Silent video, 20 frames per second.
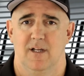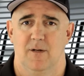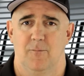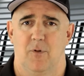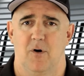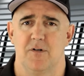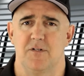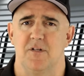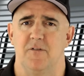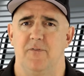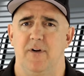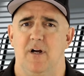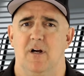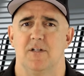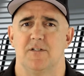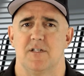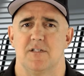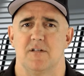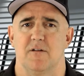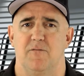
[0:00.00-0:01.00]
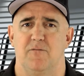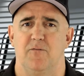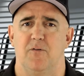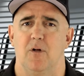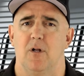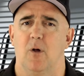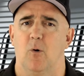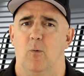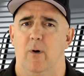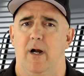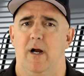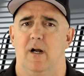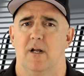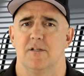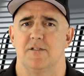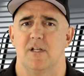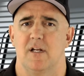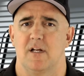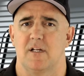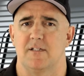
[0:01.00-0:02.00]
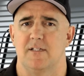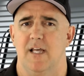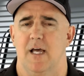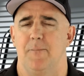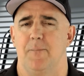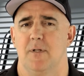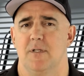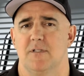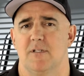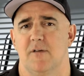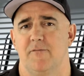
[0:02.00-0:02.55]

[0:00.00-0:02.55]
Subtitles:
Perseverance is a full awareness and acceptance